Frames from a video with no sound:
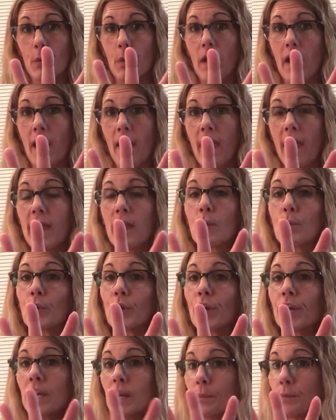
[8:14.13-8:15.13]
Okay,
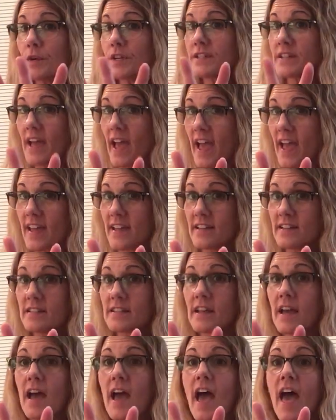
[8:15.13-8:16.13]
we're going to
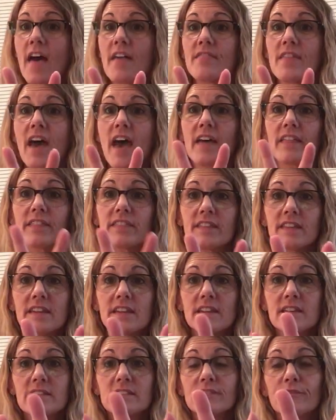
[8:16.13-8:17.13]
pretend that
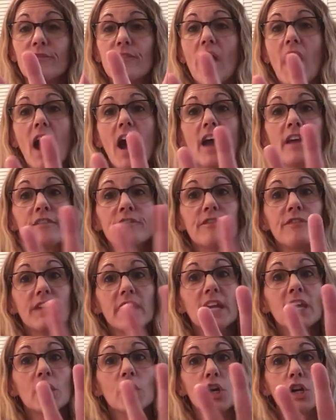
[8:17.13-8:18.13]
these five
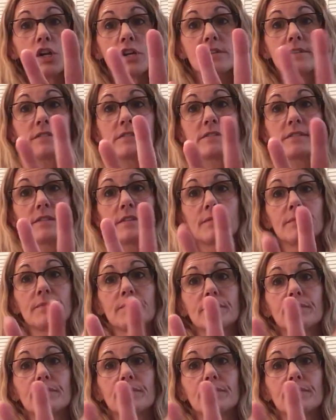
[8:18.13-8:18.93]
fingers